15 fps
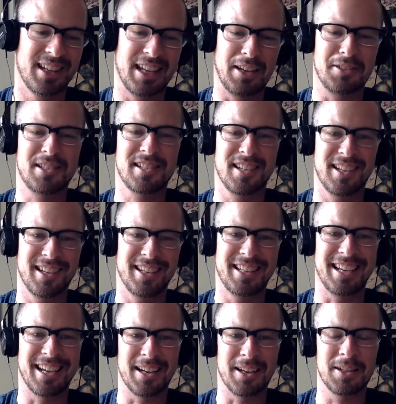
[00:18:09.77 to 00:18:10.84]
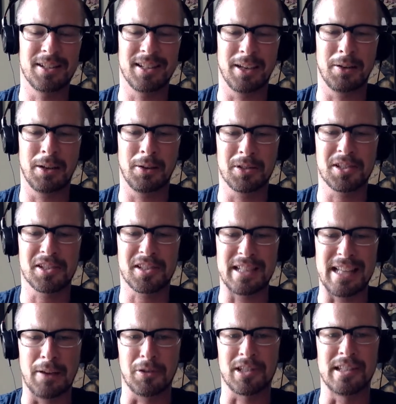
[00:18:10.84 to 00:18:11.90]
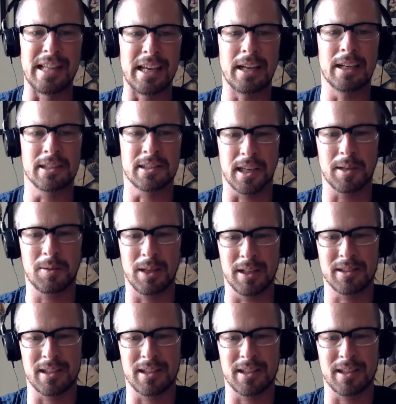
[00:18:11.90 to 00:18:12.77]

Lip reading: it was neat. It's like